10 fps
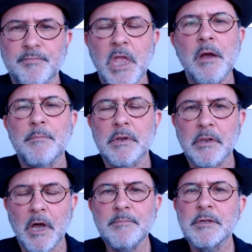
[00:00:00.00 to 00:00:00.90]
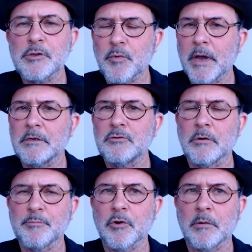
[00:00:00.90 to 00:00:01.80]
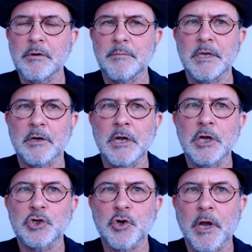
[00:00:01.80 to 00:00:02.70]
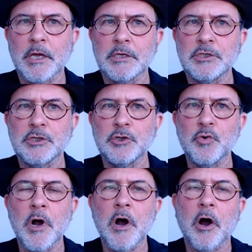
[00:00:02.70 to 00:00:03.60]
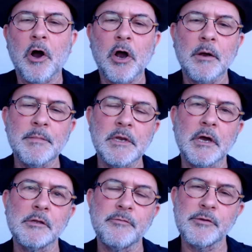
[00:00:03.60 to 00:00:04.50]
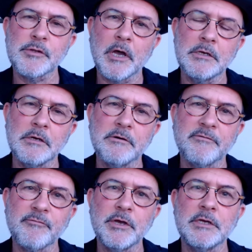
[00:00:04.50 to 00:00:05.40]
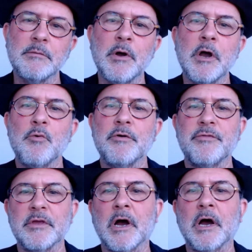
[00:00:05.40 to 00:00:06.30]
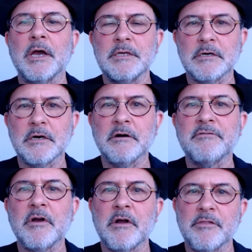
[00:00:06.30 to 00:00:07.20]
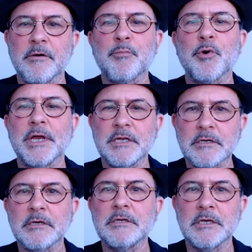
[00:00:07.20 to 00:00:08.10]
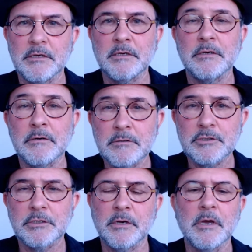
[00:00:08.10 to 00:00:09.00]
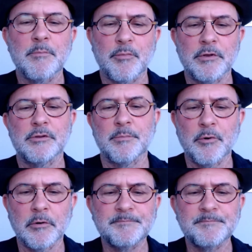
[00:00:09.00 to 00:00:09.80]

But Leibniz ran into a problem here, trying to harmonize this idea of freedom with the idea of the predicate in the notion principle,